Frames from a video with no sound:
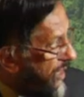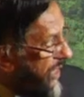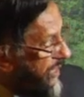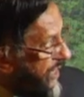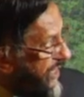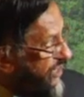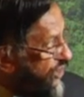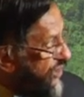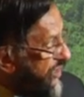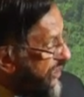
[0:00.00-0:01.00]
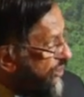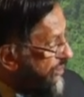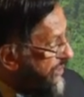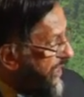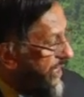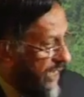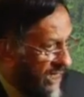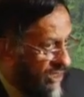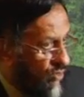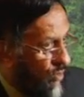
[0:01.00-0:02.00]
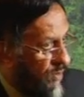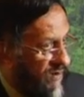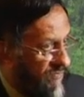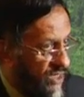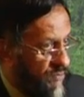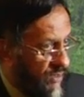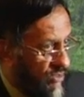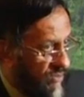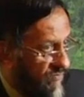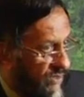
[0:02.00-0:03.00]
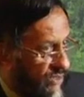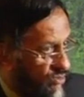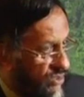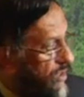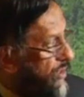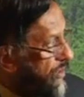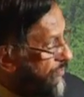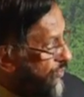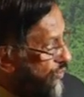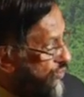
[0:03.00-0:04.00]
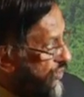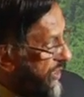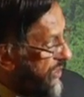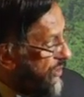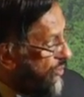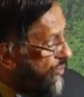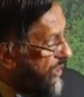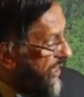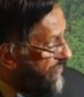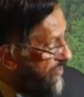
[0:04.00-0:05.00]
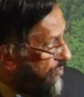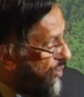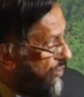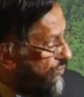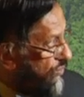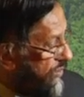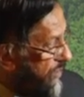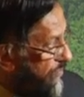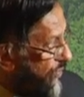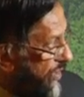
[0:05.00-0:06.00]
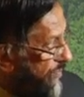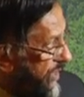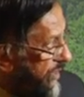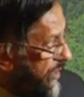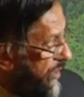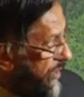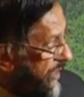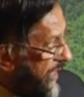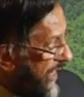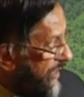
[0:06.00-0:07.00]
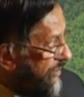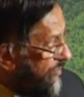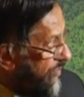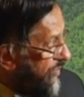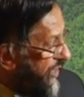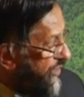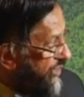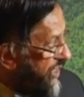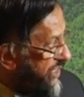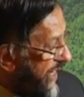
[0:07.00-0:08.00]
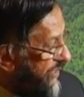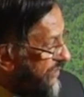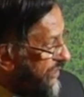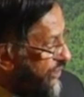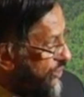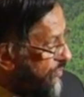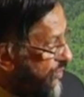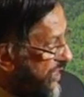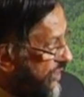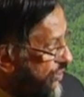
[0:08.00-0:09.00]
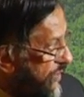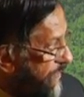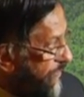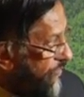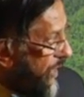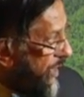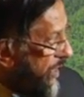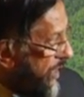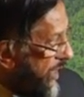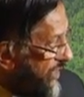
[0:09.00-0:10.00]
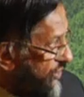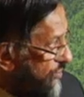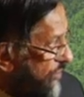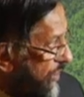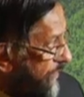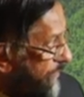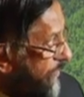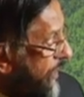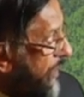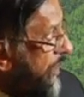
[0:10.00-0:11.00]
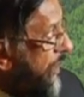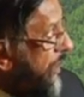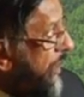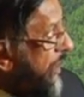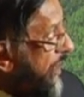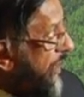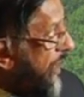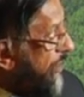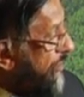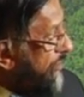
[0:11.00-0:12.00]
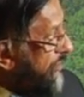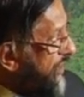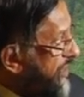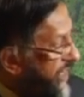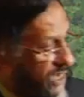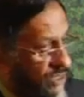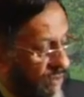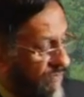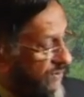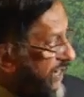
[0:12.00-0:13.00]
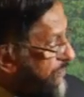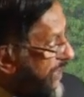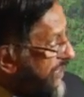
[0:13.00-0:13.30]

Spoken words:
higher energy security, health co-benefits because of reduced pollution at the local level, more rural employment, increased agricultural production, and so on. Now, in the case of REDD+,